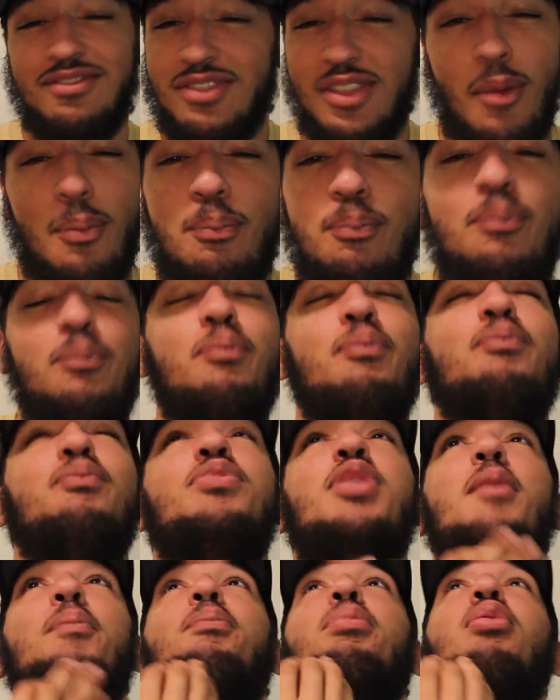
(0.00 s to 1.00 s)
the
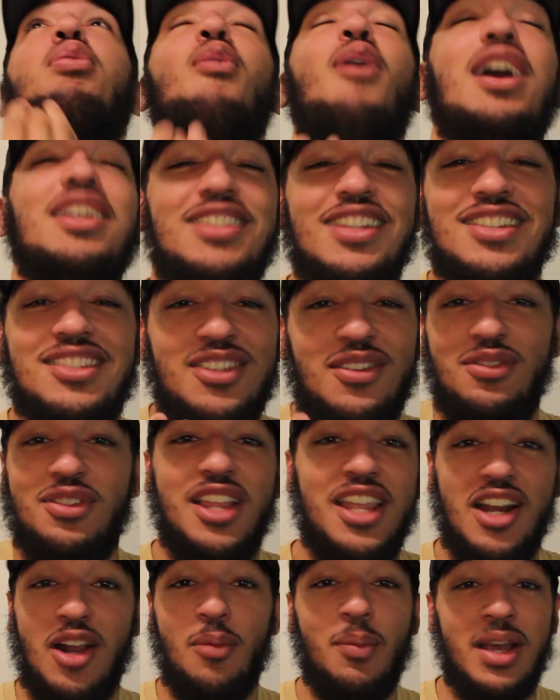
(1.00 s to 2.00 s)
the presence of
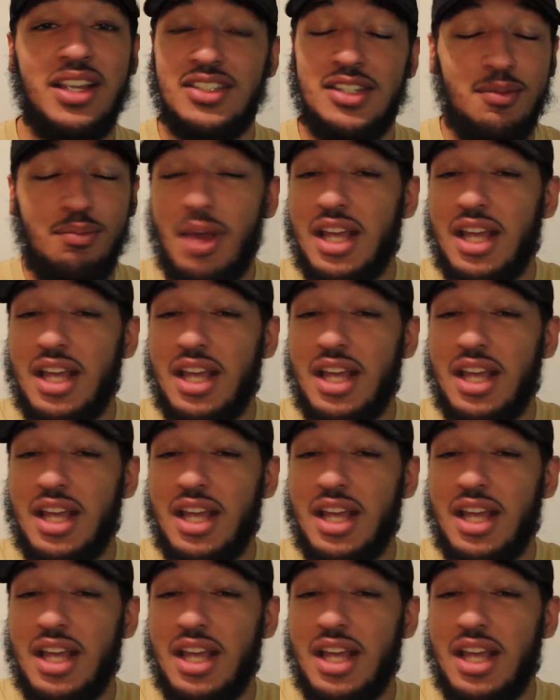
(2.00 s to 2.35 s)
Lionel Messi.